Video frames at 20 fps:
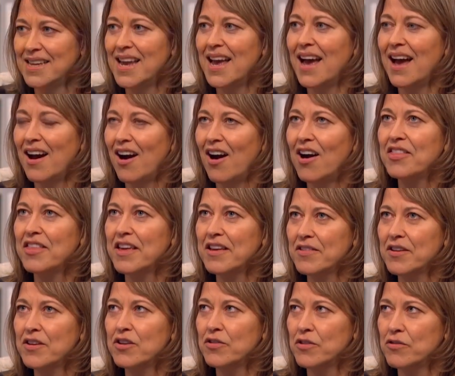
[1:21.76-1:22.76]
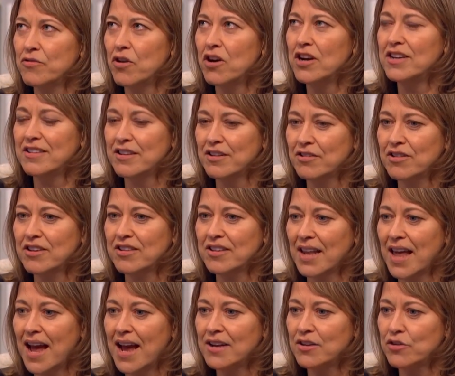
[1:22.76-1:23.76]
Yeah, I think that the writer,
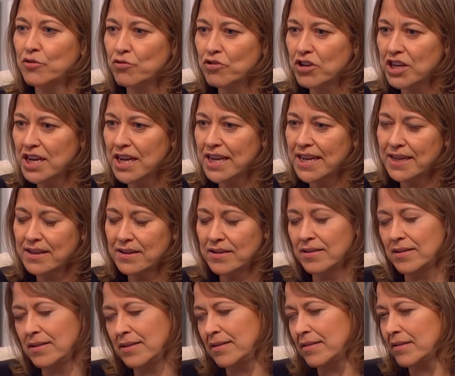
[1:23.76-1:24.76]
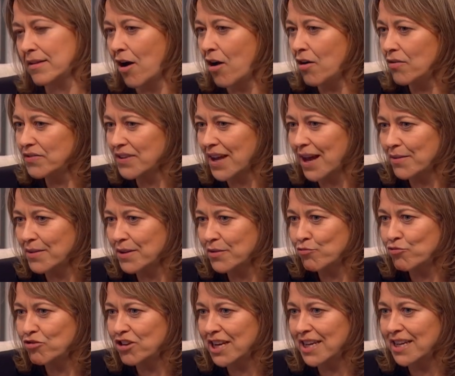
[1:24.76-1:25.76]
Chris Lang, has really he's carved out
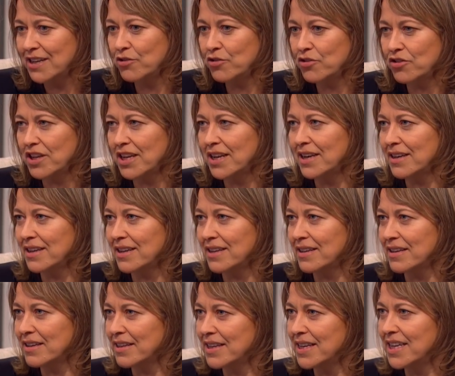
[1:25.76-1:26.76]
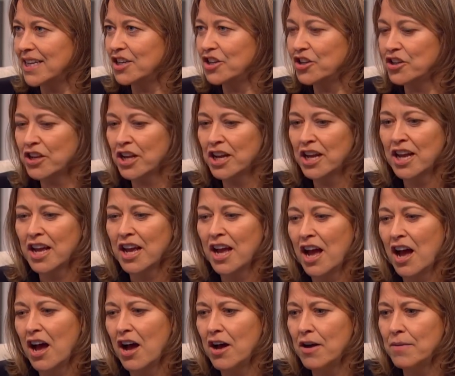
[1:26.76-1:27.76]
this really interesting little niche.
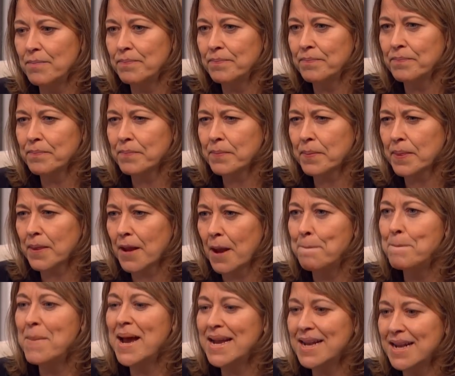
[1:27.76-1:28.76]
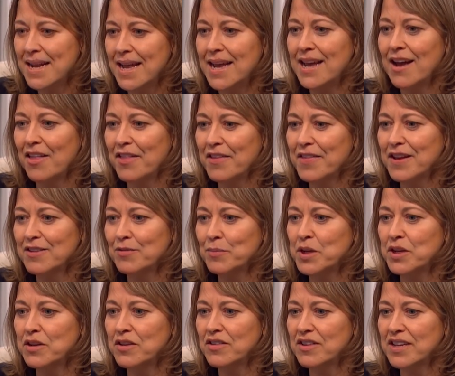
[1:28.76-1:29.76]
Um, and mainly, I think that's
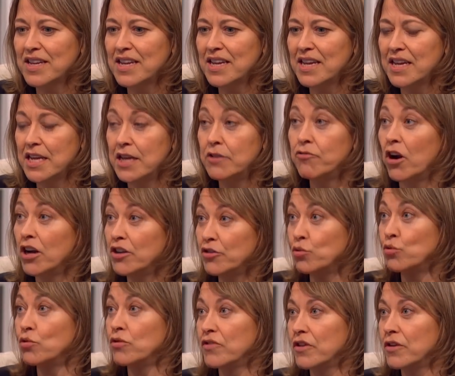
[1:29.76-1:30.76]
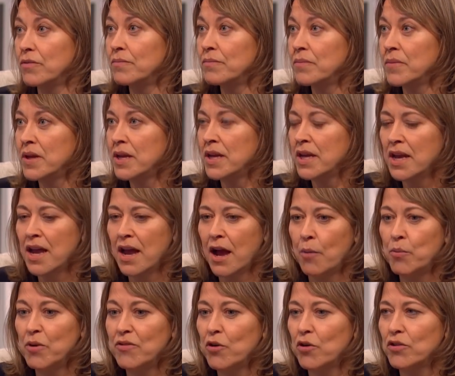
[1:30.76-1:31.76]
because he writes all of them. Right.
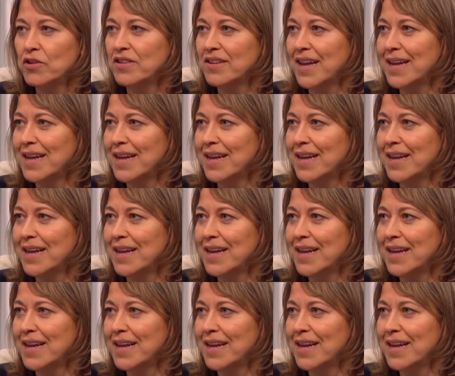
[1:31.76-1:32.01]
And we've got the